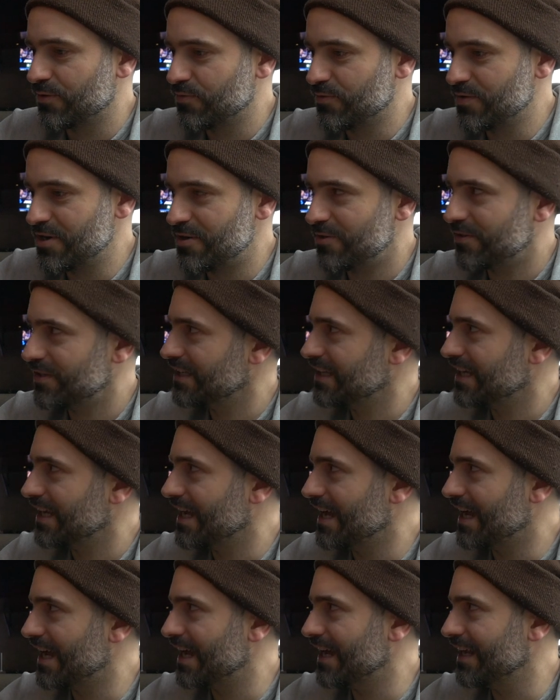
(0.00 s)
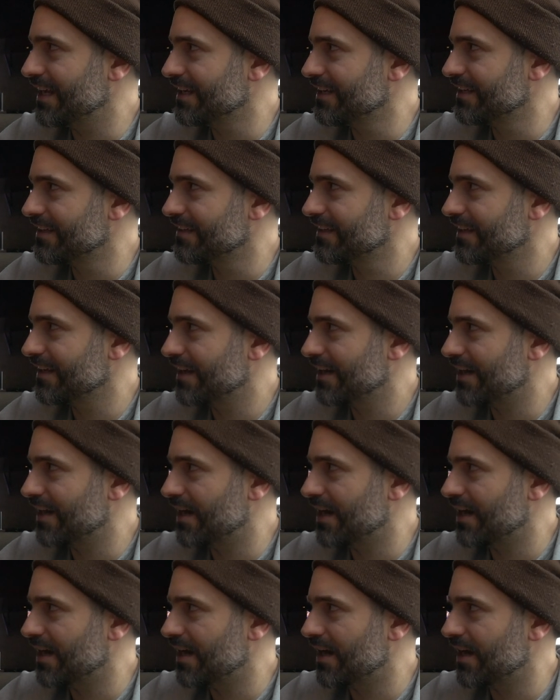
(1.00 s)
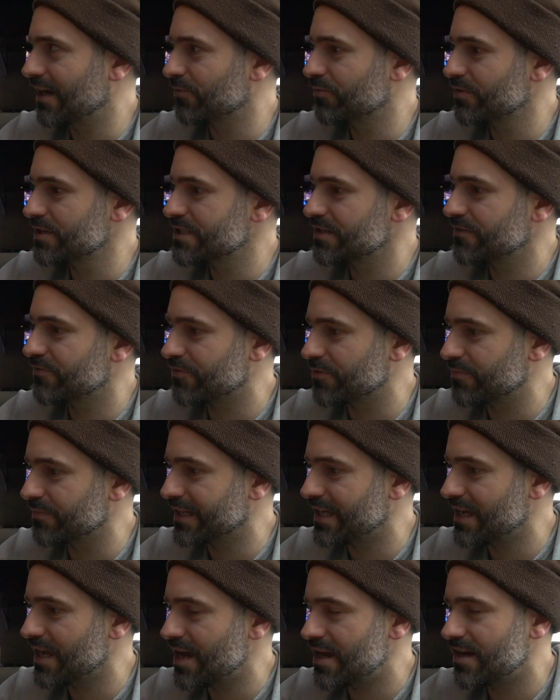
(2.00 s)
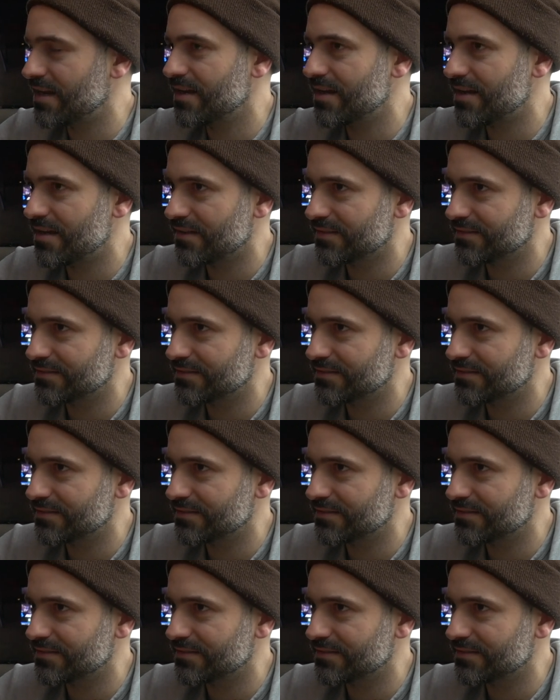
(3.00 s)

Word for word: Woo! And uh, originally from Canada.